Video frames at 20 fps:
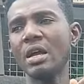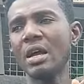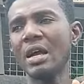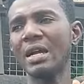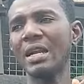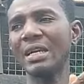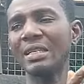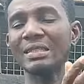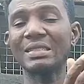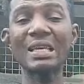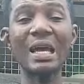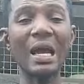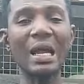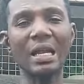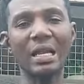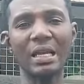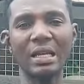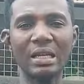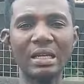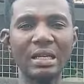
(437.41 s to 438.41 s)
an attack
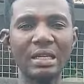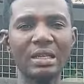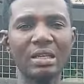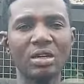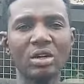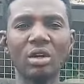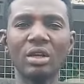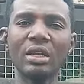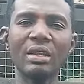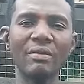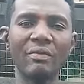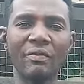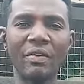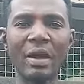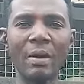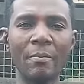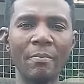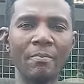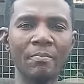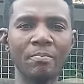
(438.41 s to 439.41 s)
on the
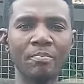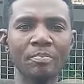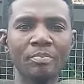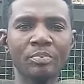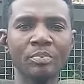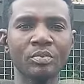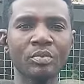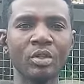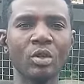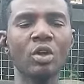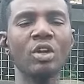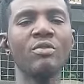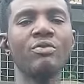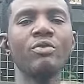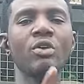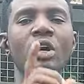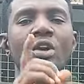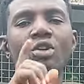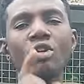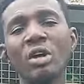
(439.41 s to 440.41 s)
farm if
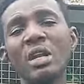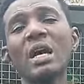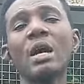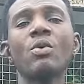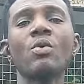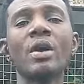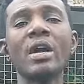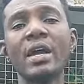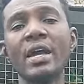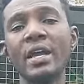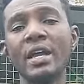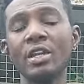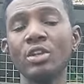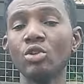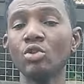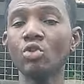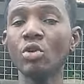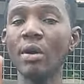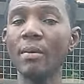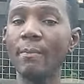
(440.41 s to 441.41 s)
you are not aware and
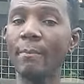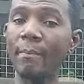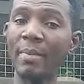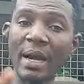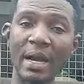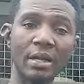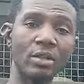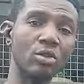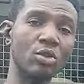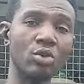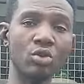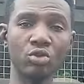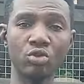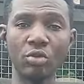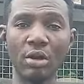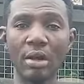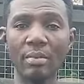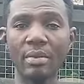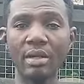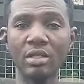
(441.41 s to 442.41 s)
you go and buy those
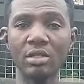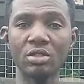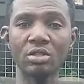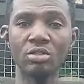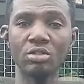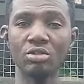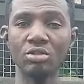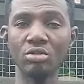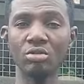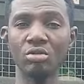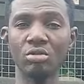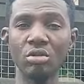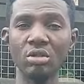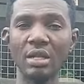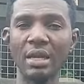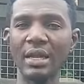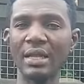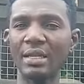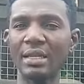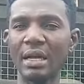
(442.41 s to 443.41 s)
rabbits you
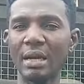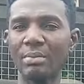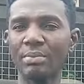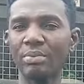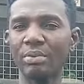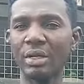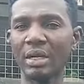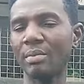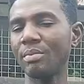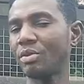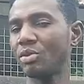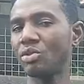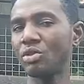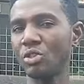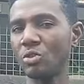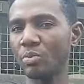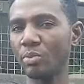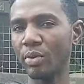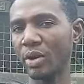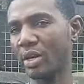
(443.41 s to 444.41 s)
end up coming to
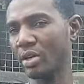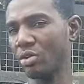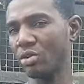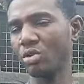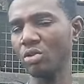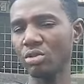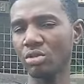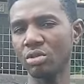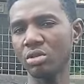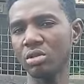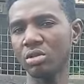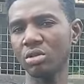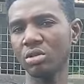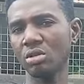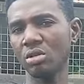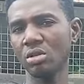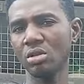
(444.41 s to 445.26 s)
spread those